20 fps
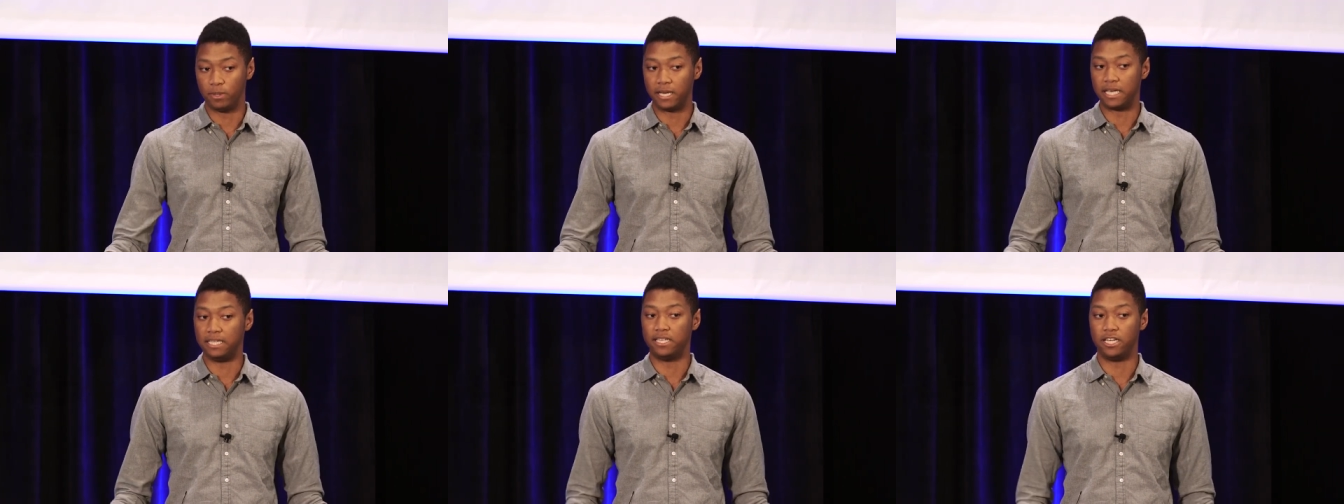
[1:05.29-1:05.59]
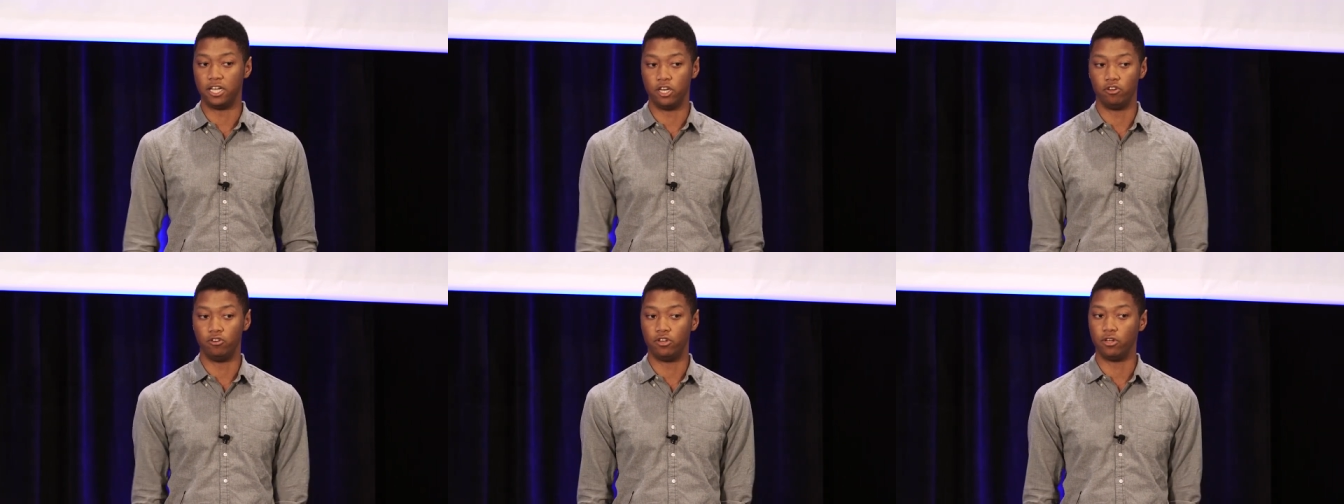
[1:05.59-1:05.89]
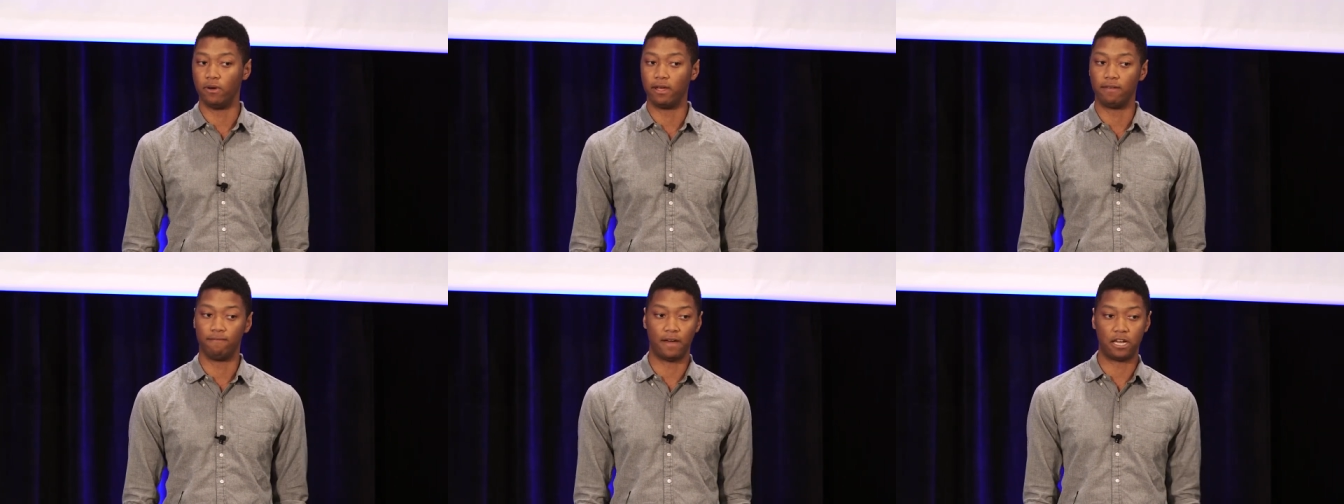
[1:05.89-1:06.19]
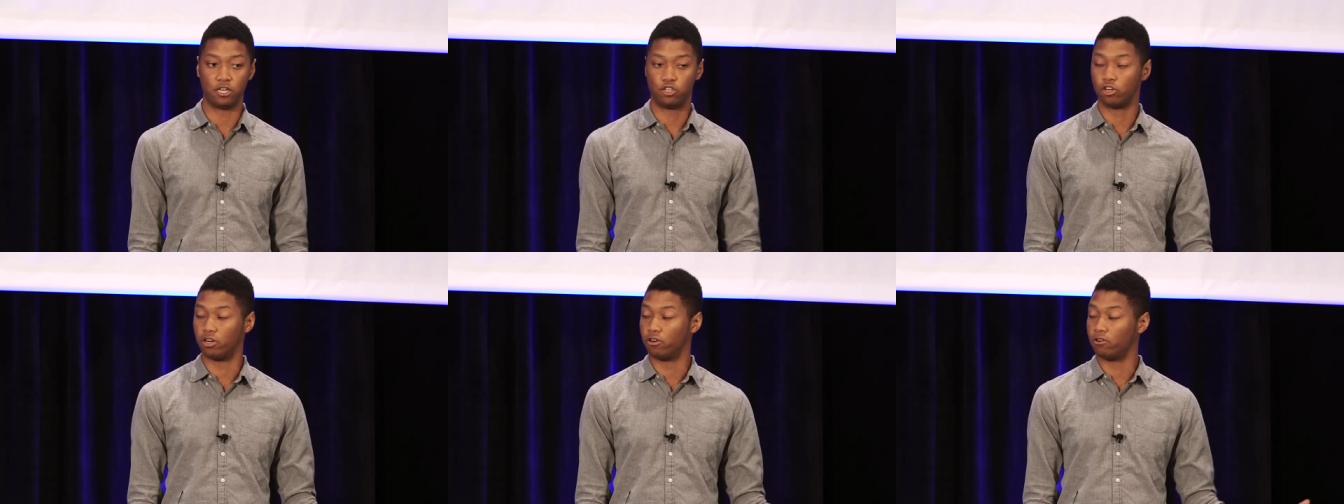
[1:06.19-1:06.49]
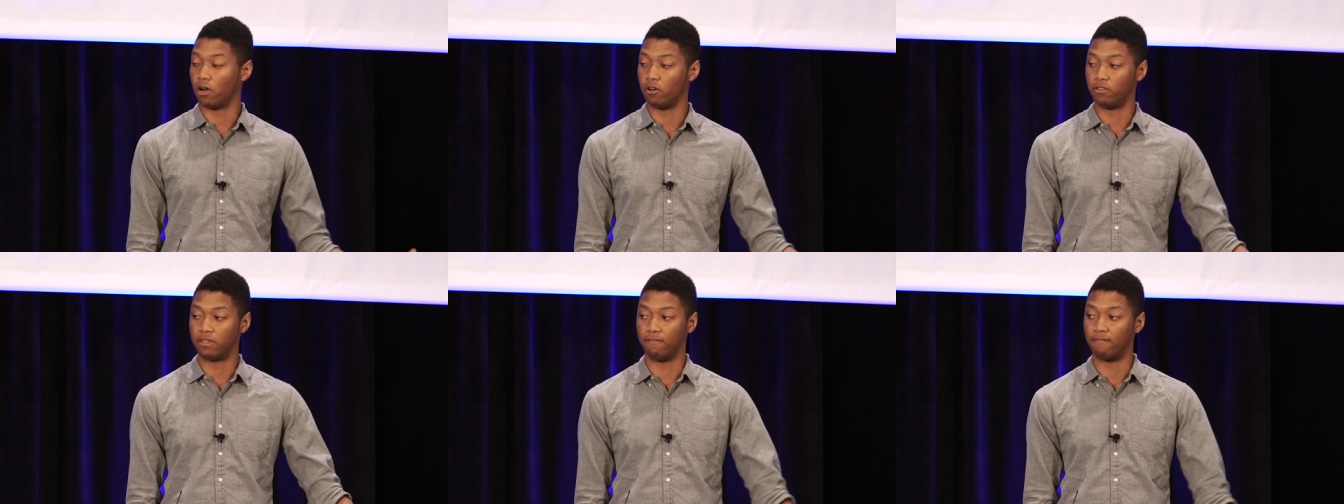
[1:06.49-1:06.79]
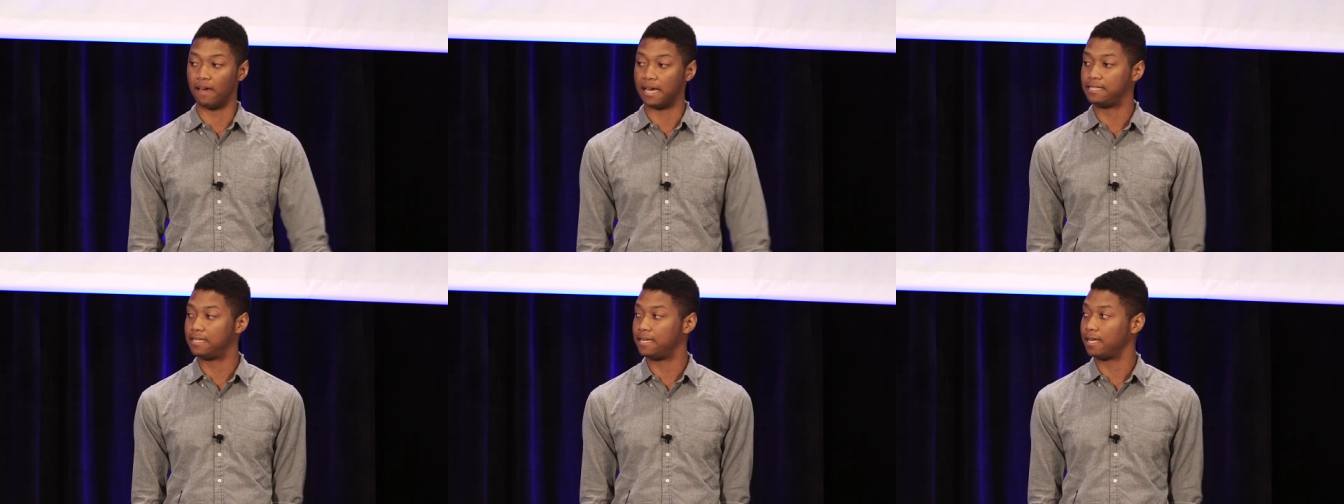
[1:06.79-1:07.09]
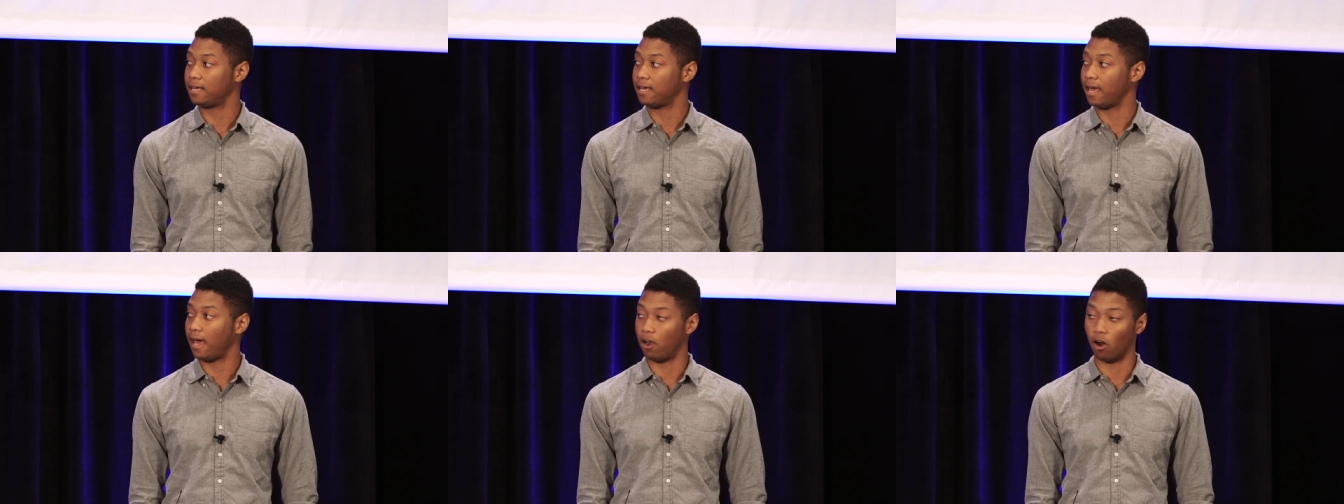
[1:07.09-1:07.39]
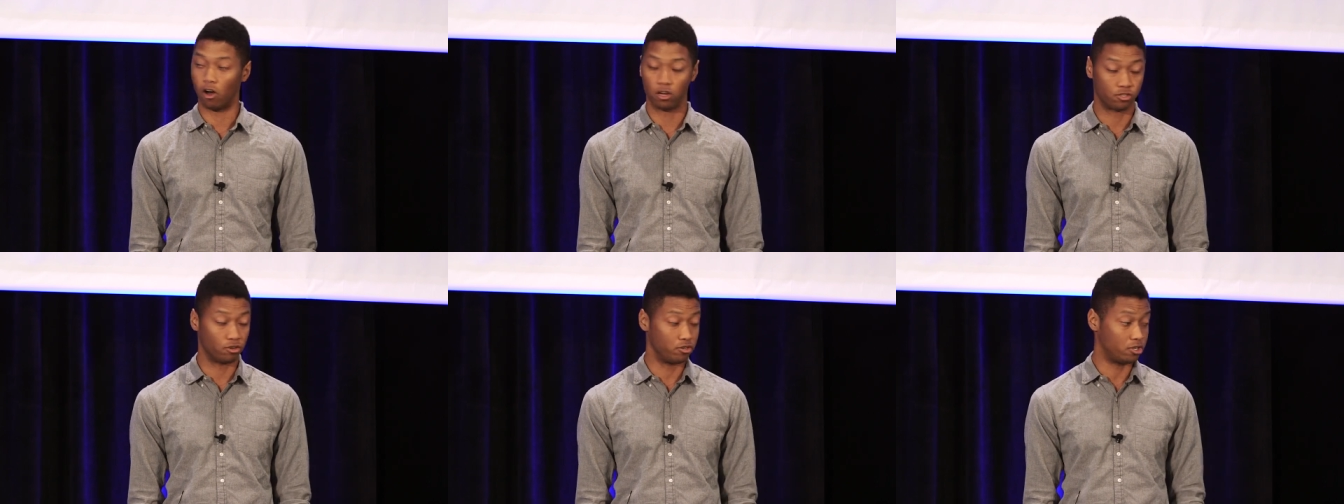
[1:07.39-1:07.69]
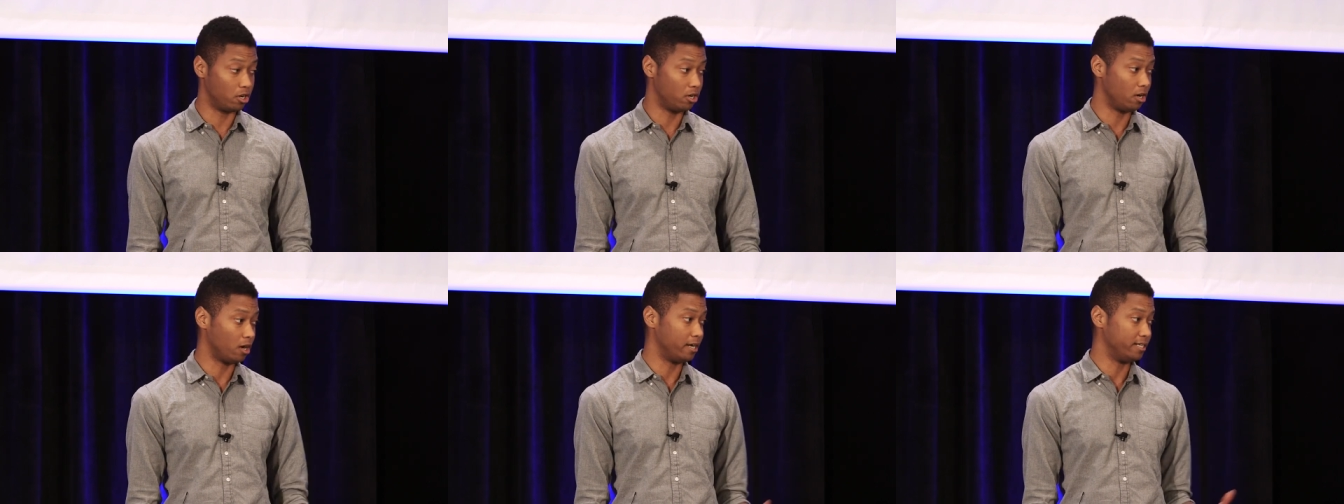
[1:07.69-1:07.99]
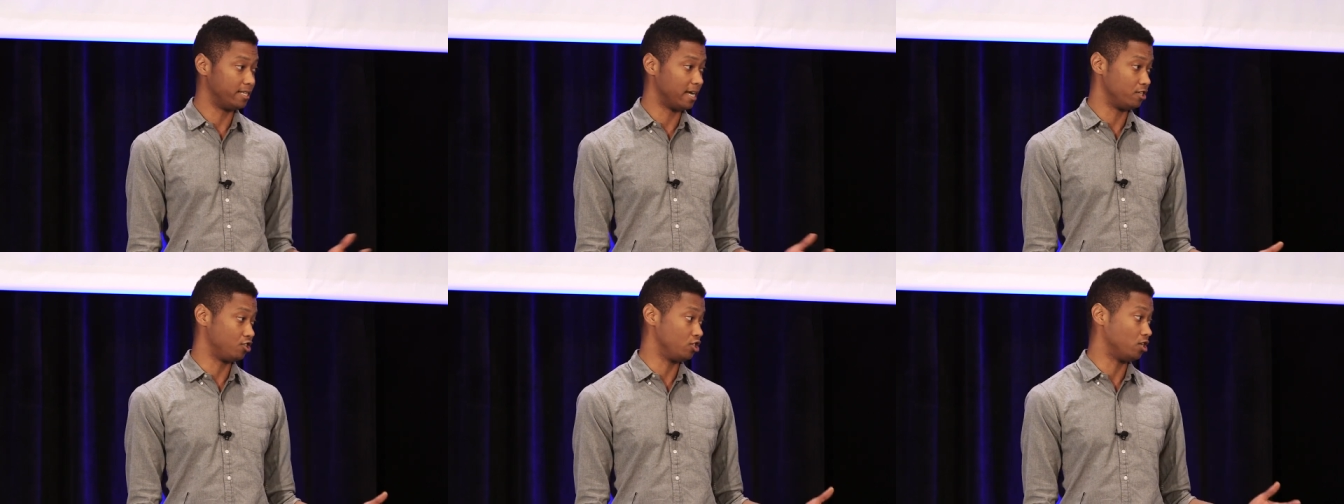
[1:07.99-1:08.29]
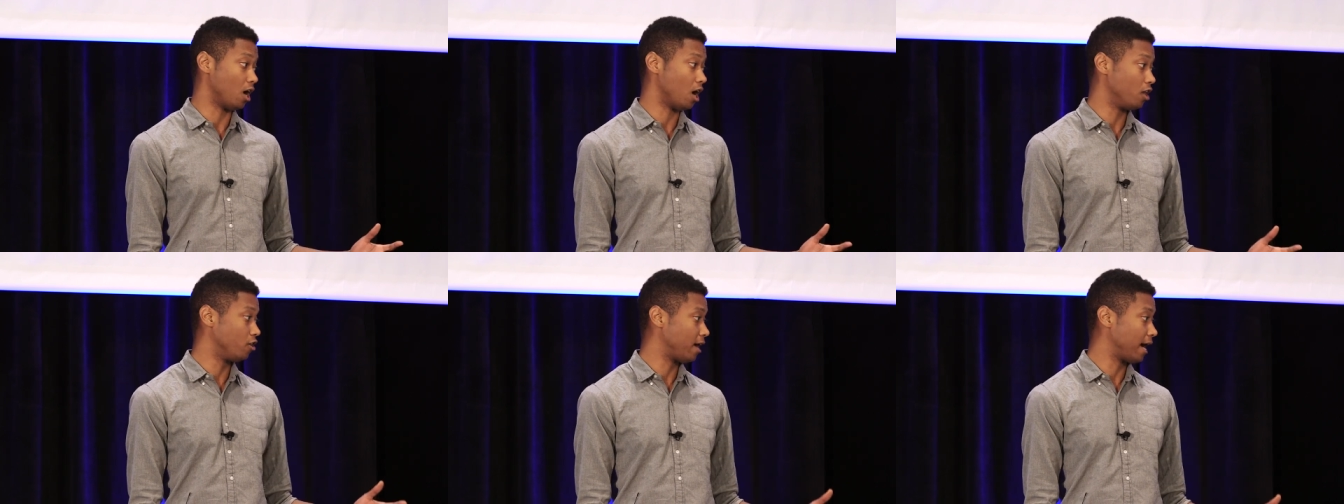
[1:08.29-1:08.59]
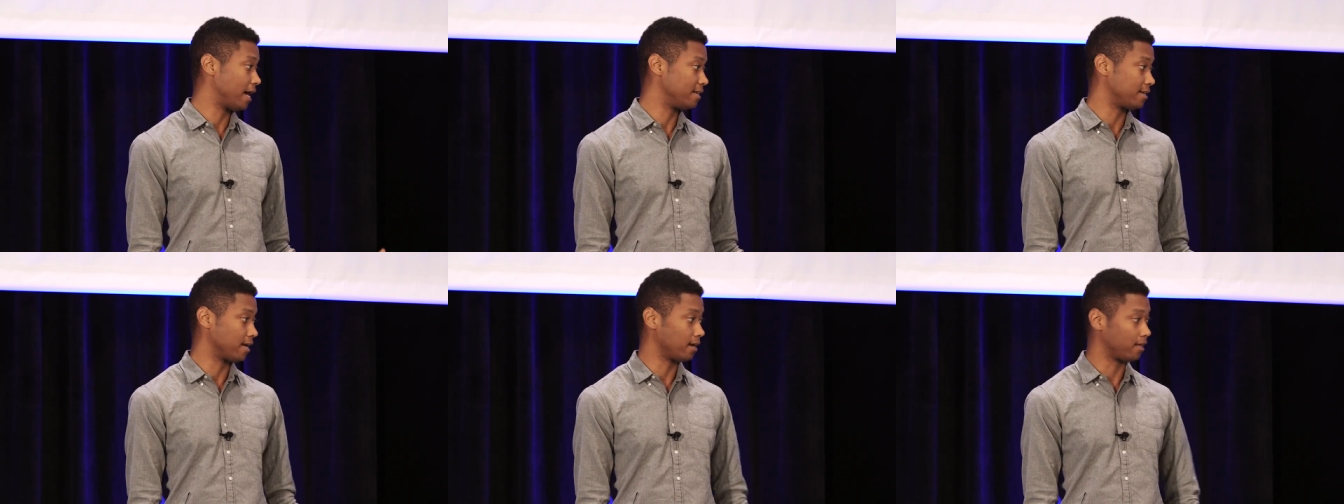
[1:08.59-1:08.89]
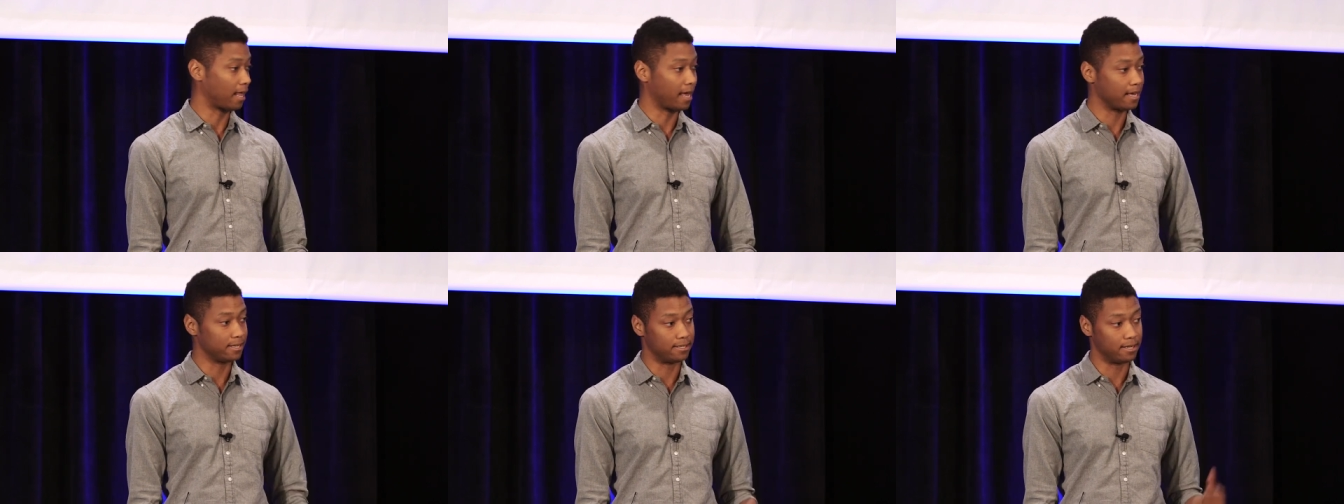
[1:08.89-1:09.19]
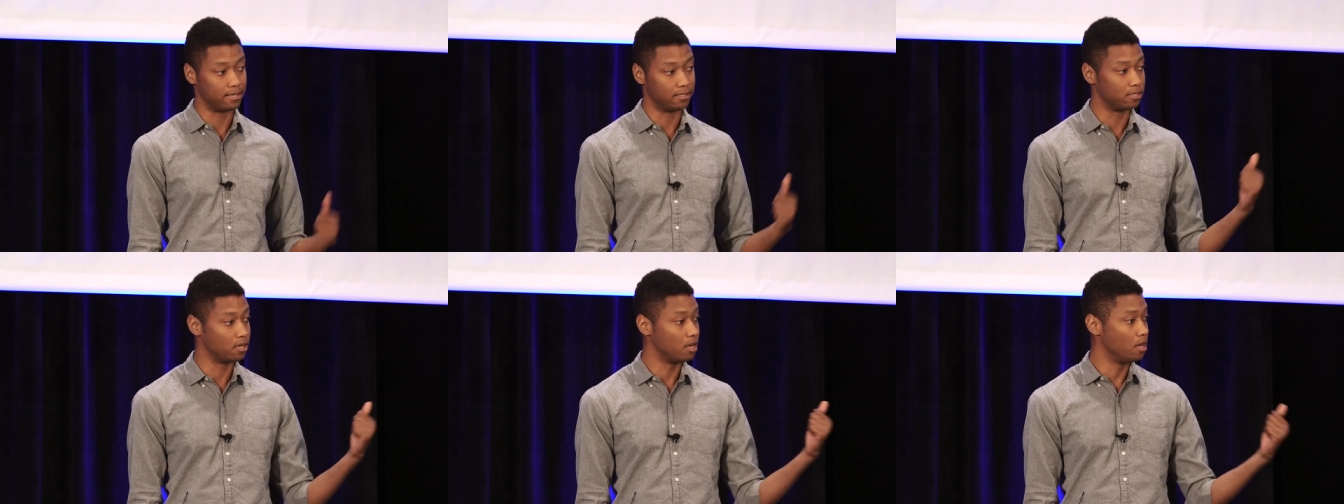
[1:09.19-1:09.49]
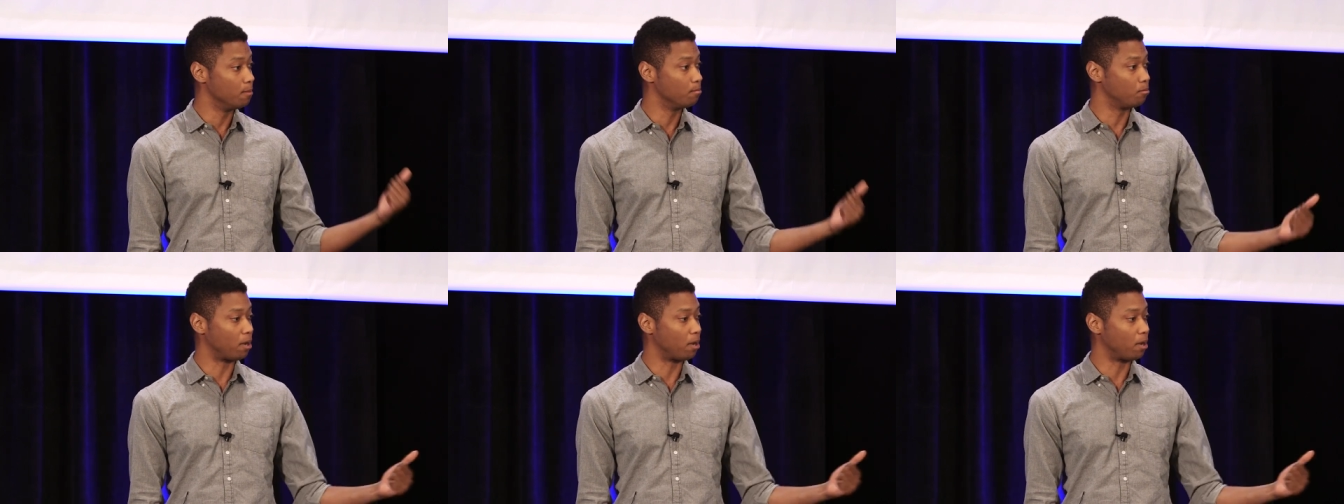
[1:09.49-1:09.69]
we continued doing venture and growth investing and also turned our attention to other asset classes,